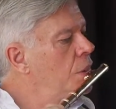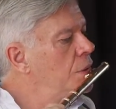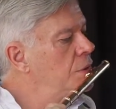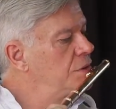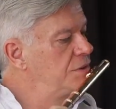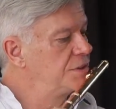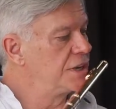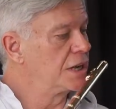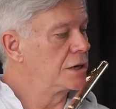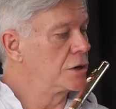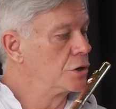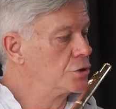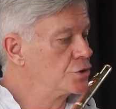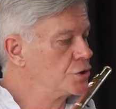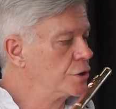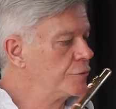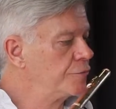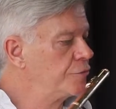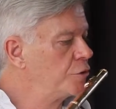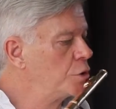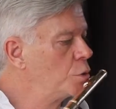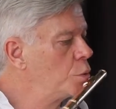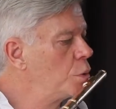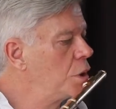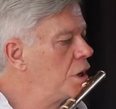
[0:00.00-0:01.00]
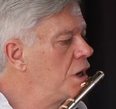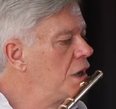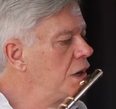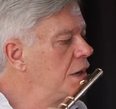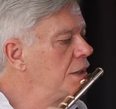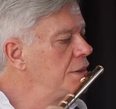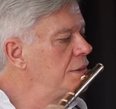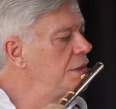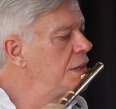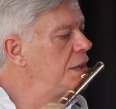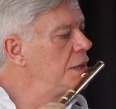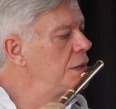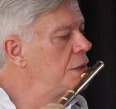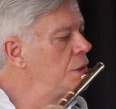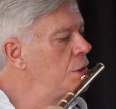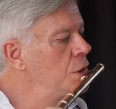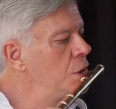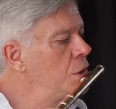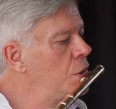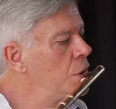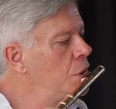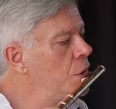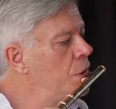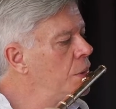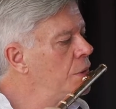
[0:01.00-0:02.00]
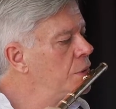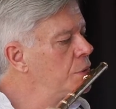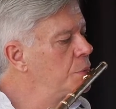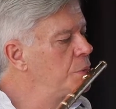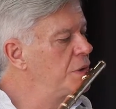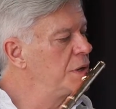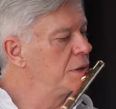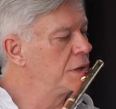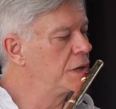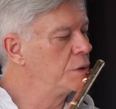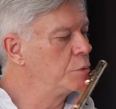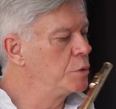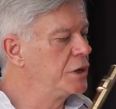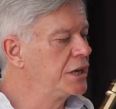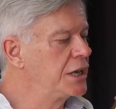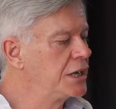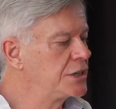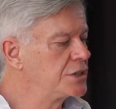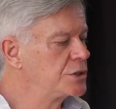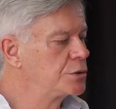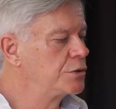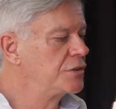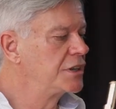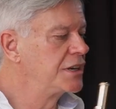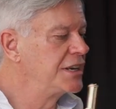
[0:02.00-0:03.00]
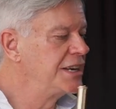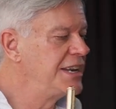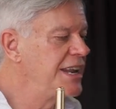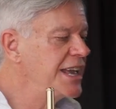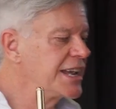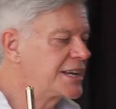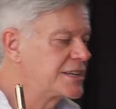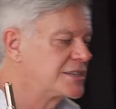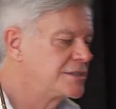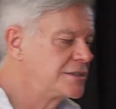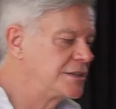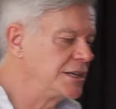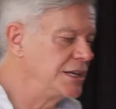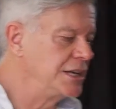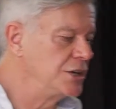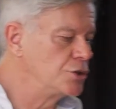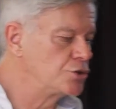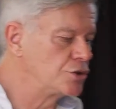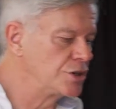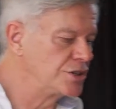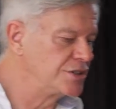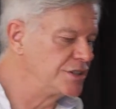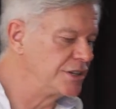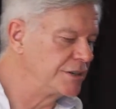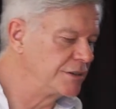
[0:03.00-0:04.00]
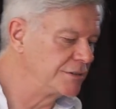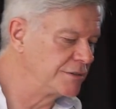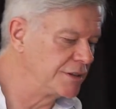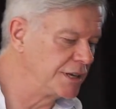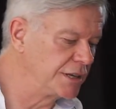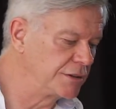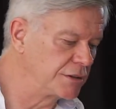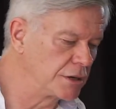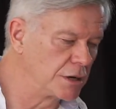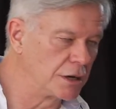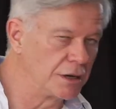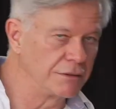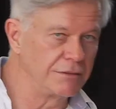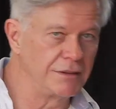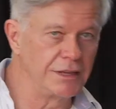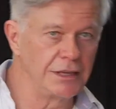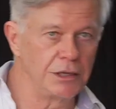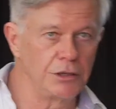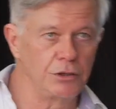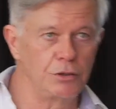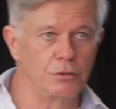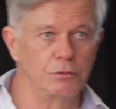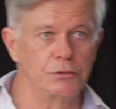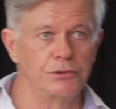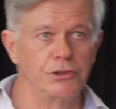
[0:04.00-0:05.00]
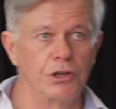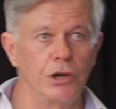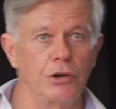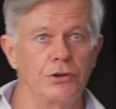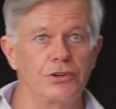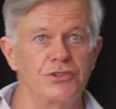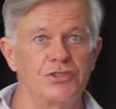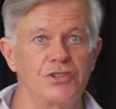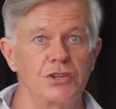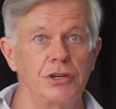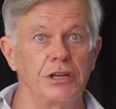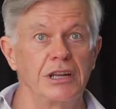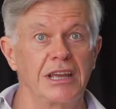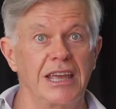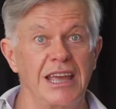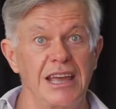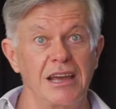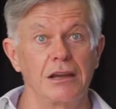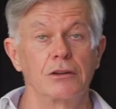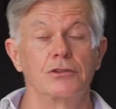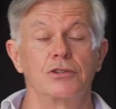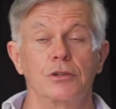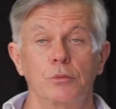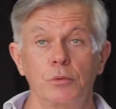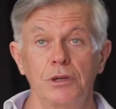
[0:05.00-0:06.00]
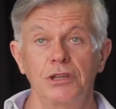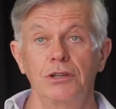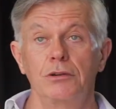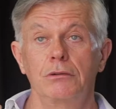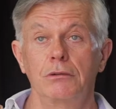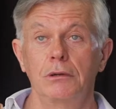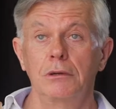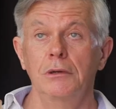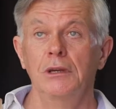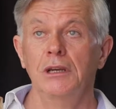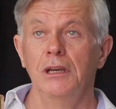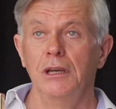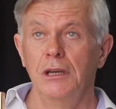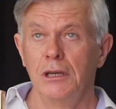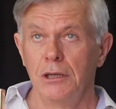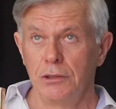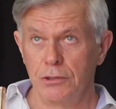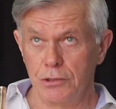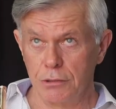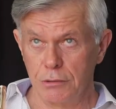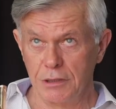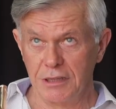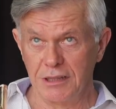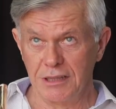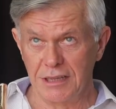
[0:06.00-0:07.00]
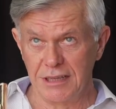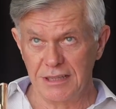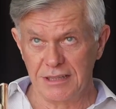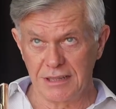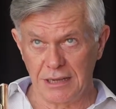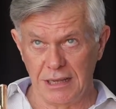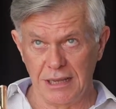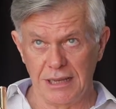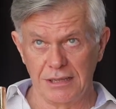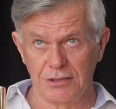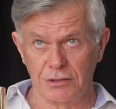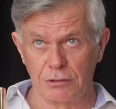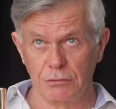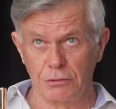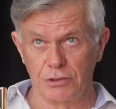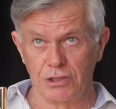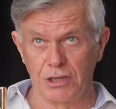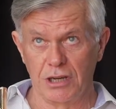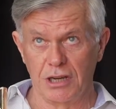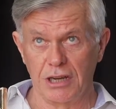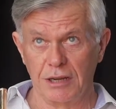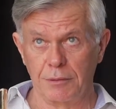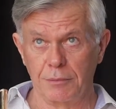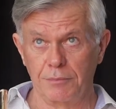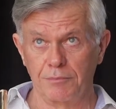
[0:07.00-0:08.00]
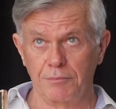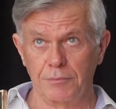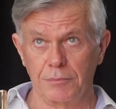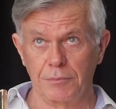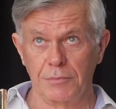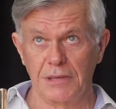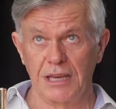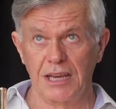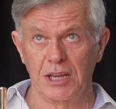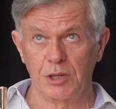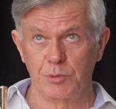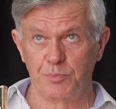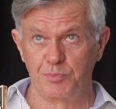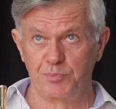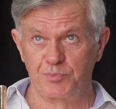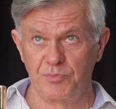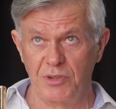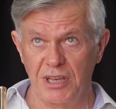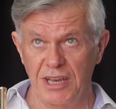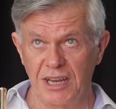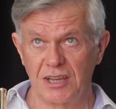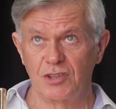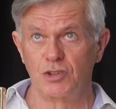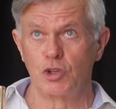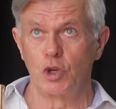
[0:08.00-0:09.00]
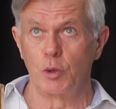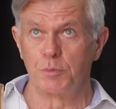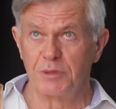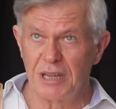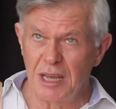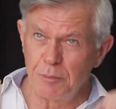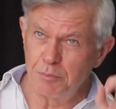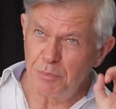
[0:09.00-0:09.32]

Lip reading: That goes on for a while, and then we get to the next interesting thing that I think you'll notice and encounter when you're doing these classical type excerpt, and